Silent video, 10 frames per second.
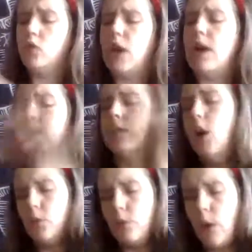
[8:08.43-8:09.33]
ass
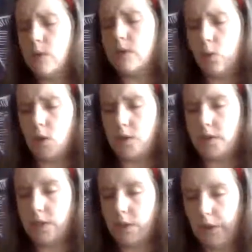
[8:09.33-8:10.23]
rose
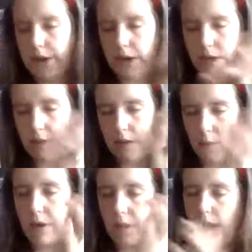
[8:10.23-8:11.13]
quartz in their hand, and they
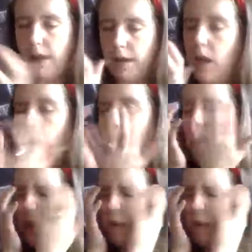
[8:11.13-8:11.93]
want to like play